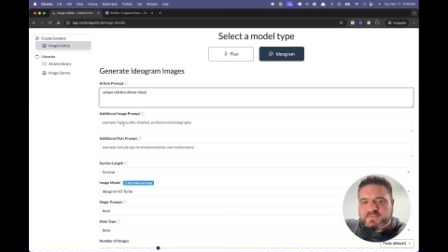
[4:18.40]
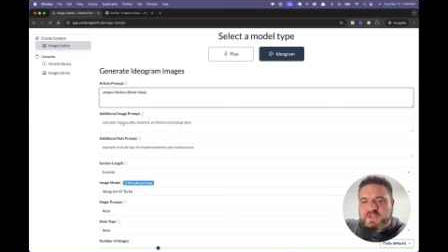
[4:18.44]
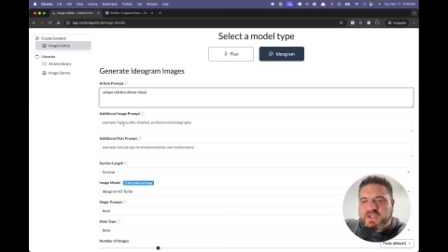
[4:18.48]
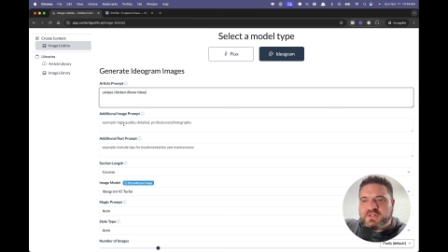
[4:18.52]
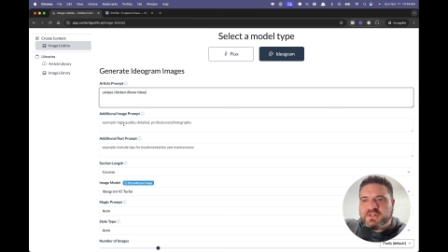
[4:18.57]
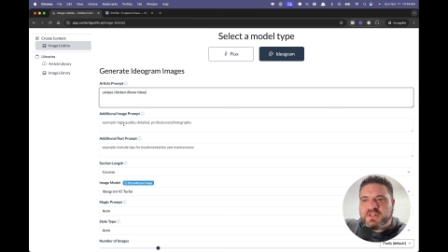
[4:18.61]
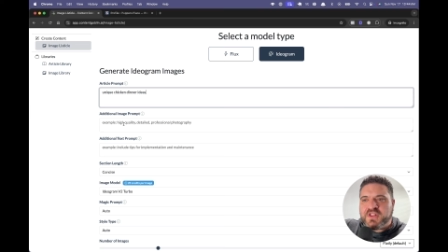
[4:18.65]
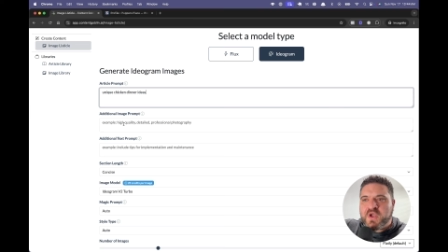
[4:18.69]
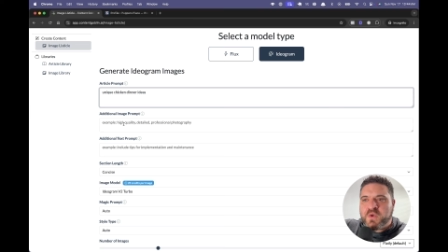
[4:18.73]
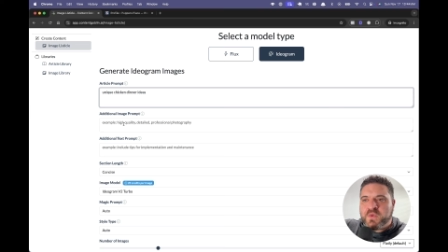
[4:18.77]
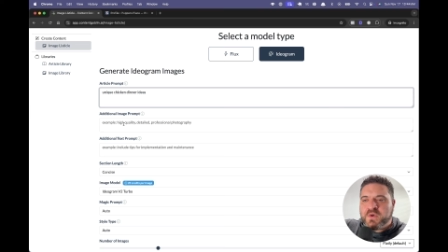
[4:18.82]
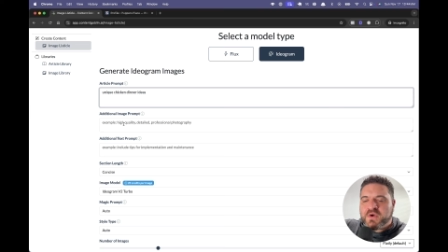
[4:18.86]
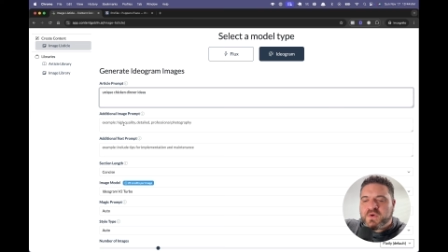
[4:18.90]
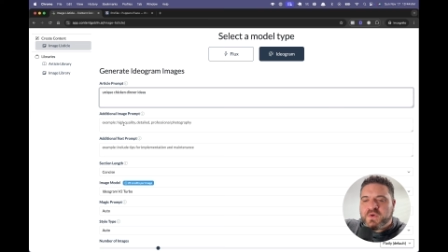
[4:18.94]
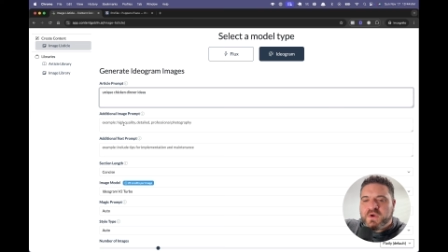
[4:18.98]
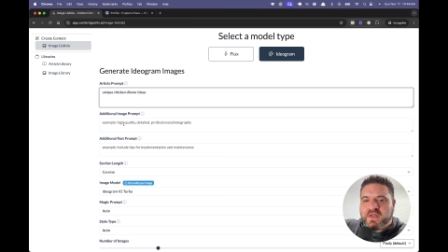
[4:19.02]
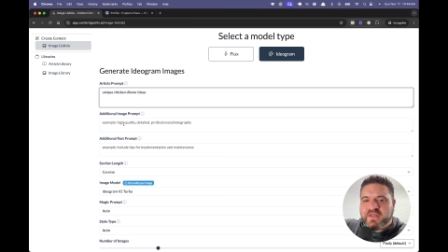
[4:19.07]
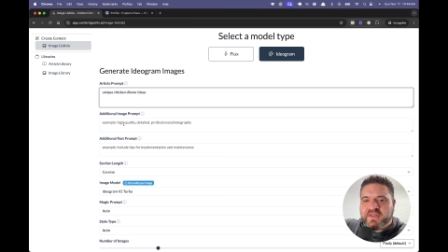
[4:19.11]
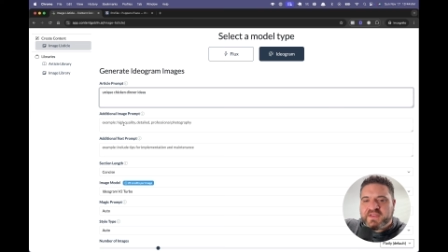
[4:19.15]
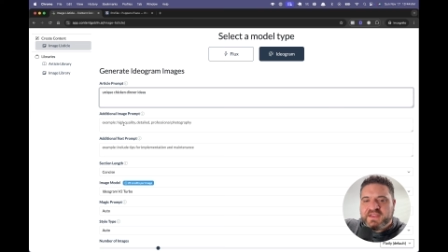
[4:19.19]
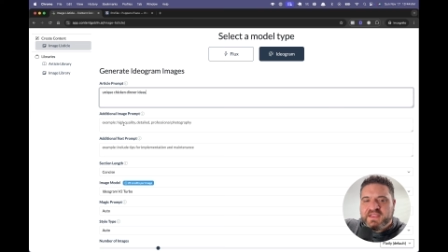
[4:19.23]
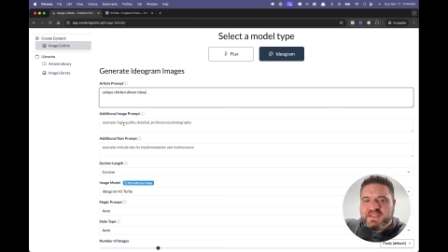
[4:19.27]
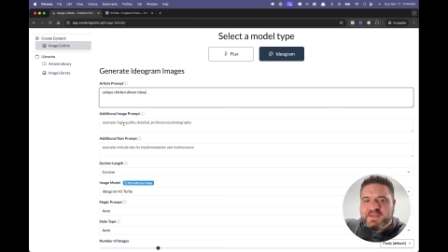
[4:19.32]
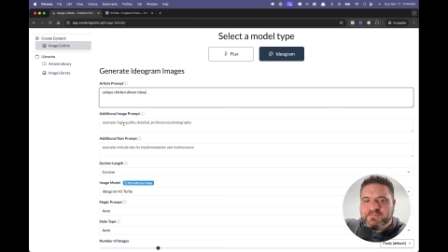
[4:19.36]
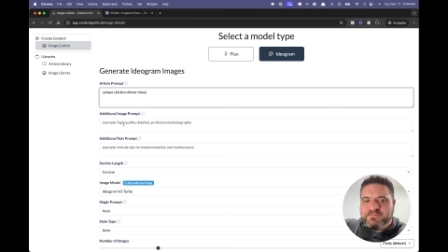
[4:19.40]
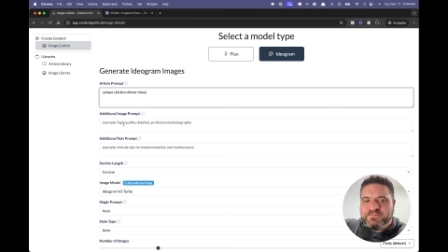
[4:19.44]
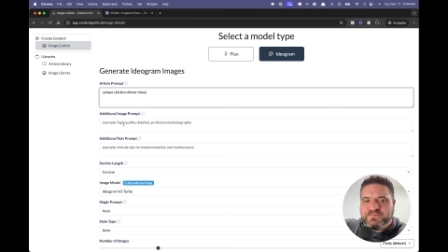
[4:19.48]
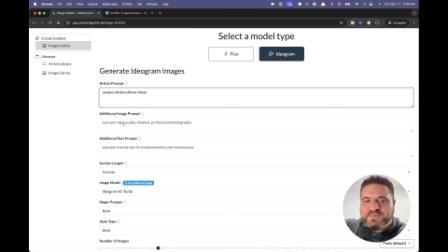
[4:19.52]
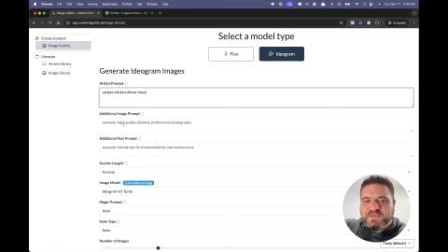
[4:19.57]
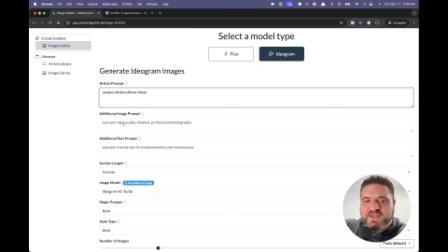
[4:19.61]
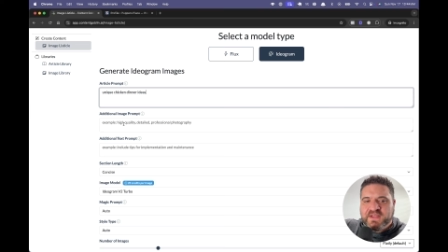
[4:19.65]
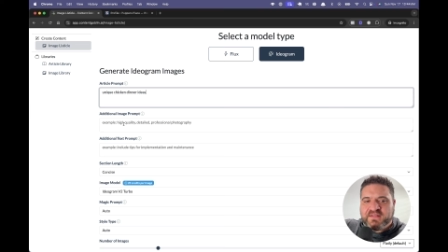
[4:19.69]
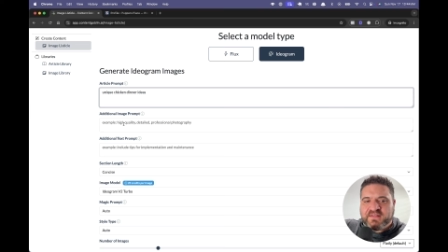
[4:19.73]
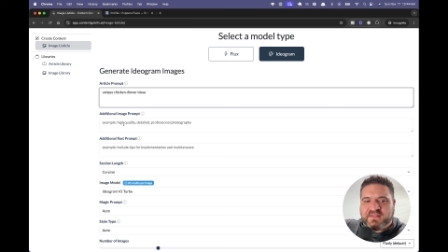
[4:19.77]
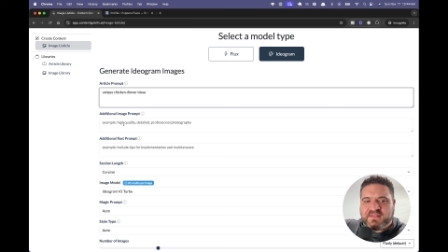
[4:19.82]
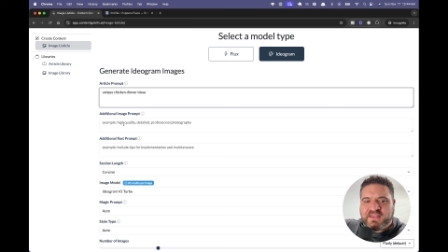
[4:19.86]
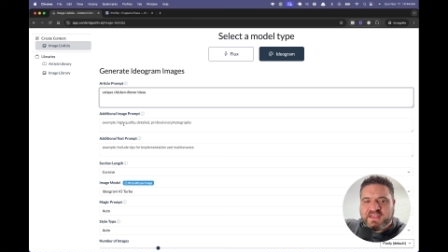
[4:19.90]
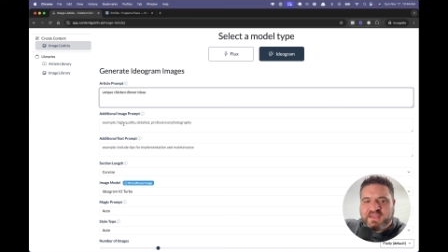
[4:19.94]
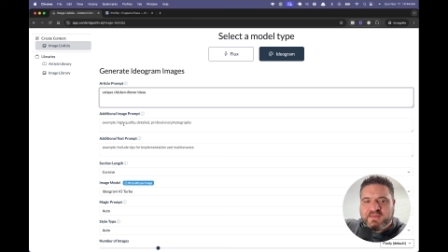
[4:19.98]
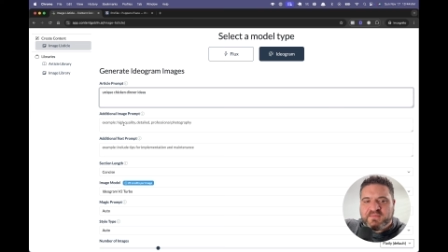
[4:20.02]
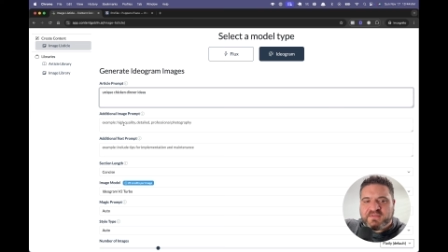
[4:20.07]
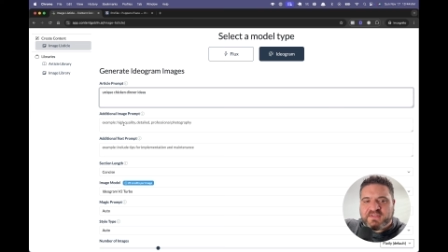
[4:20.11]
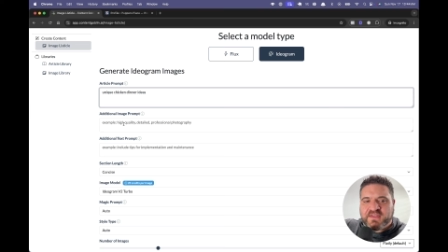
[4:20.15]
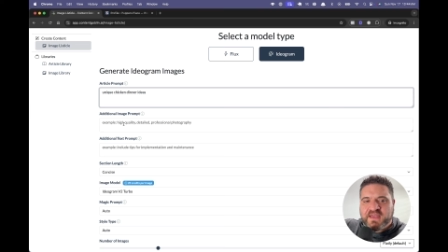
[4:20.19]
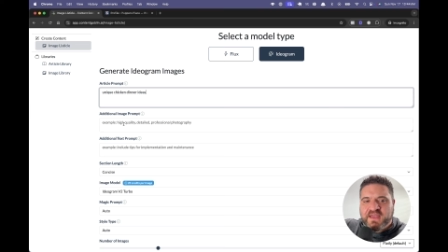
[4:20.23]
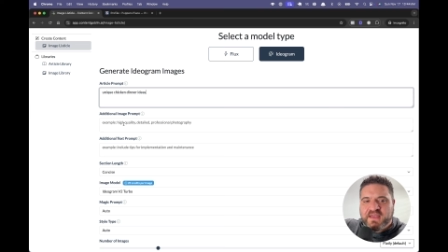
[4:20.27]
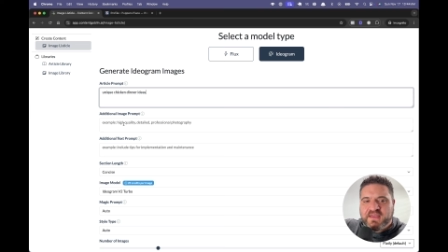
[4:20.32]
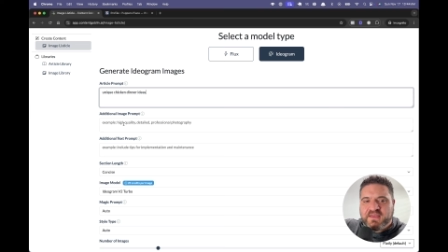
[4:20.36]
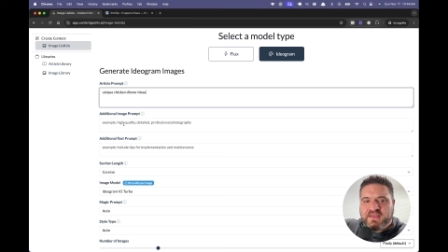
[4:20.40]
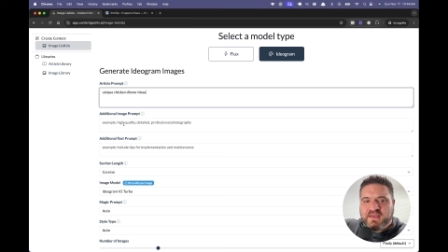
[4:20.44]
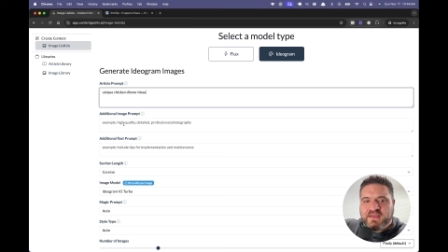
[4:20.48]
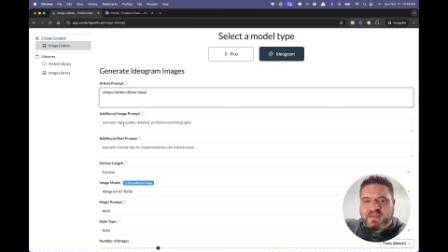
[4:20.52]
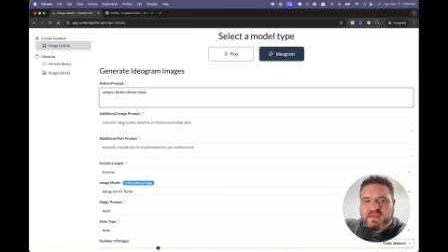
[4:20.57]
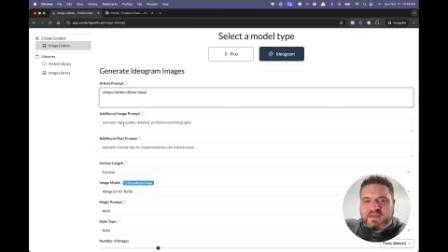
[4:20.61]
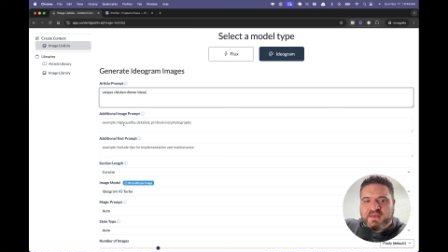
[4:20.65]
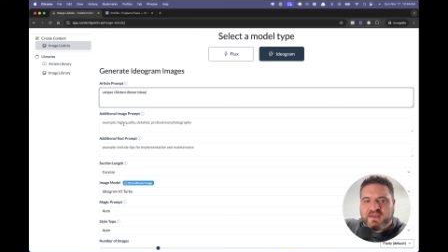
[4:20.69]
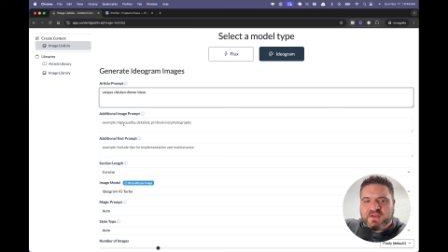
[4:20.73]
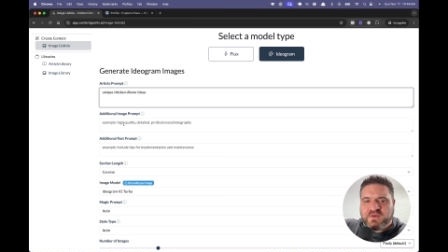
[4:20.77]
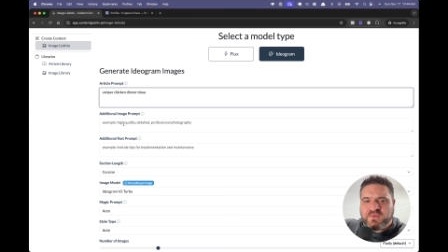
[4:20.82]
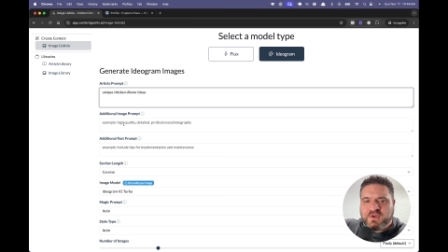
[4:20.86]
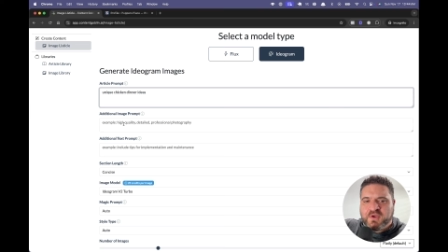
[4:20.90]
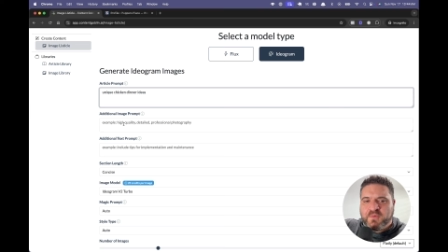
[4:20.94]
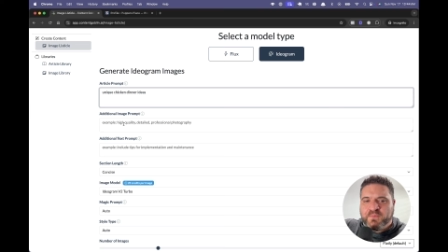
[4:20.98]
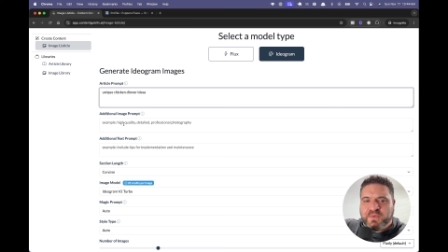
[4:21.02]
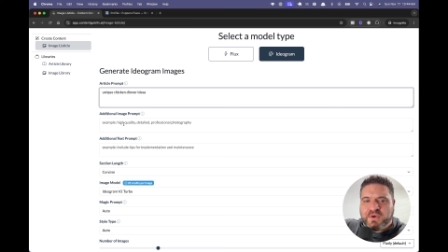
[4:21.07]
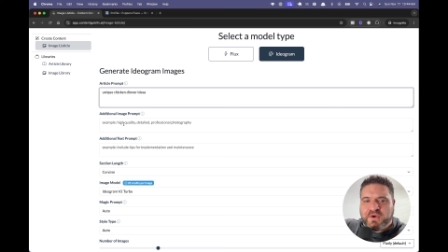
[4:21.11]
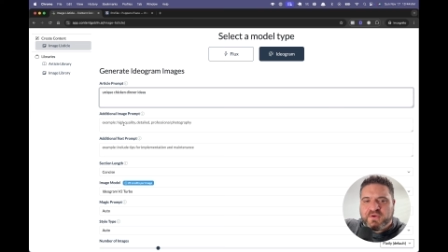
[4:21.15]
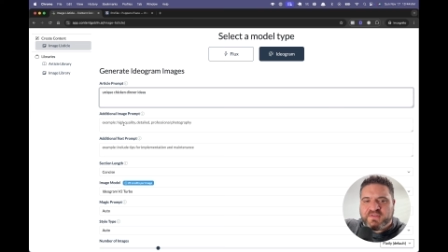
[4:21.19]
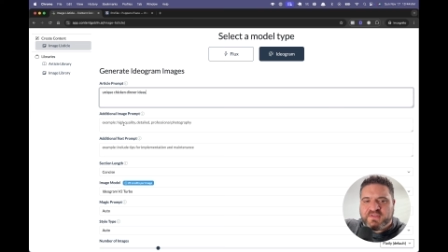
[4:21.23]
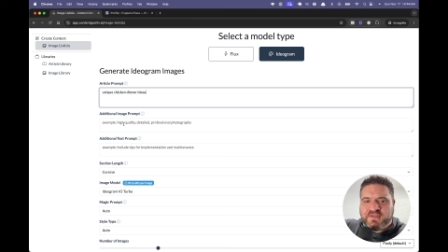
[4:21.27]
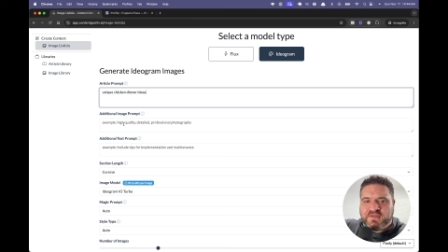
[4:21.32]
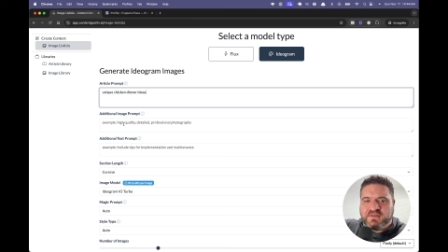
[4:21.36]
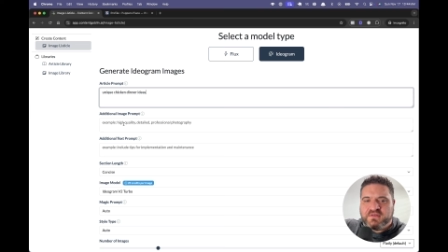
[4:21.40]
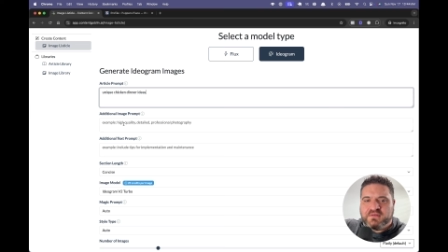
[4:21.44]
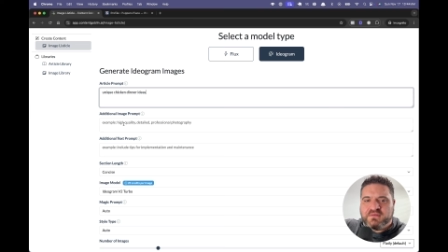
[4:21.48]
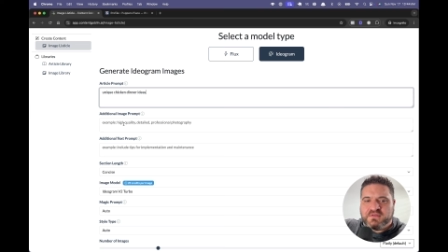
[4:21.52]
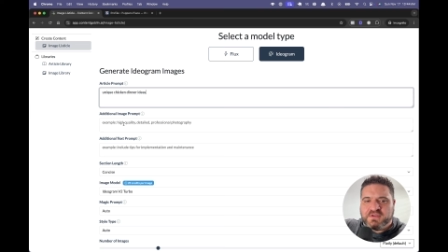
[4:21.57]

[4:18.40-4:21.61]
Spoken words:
lower quality, it seems like a real person,